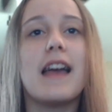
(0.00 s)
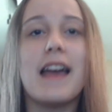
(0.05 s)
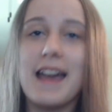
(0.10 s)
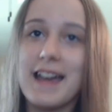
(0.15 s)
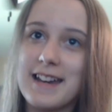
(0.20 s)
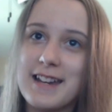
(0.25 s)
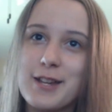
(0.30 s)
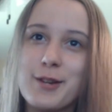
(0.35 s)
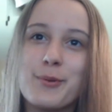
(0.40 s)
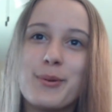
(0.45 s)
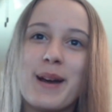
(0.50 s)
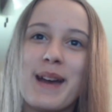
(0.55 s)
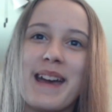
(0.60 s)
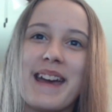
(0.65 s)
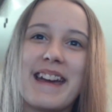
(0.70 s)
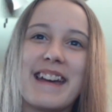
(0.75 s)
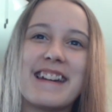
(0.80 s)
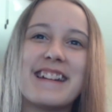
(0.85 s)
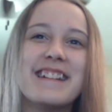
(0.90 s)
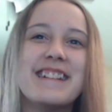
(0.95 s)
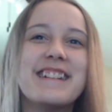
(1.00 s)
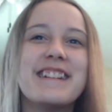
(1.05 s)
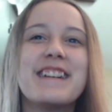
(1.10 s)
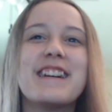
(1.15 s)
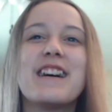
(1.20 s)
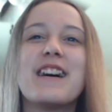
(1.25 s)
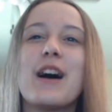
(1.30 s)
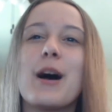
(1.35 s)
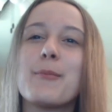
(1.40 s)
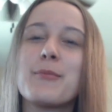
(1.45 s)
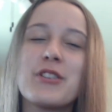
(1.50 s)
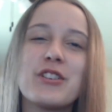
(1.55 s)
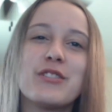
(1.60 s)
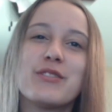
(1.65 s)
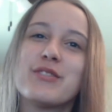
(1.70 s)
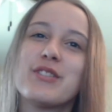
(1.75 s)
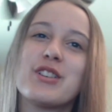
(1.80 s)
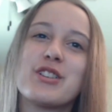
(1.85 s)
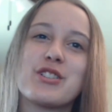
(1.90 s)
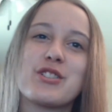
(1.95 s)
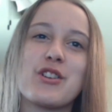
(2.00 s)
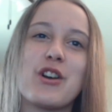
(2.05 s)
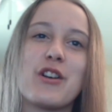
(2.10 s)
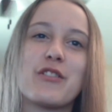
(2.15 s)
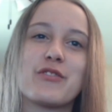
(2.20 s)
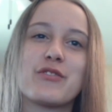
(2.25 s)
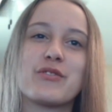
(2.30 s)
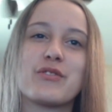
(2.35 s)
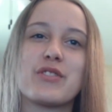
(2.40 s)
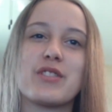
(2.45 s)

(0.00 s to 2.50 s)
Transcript: Anyway, I'm gonna finish off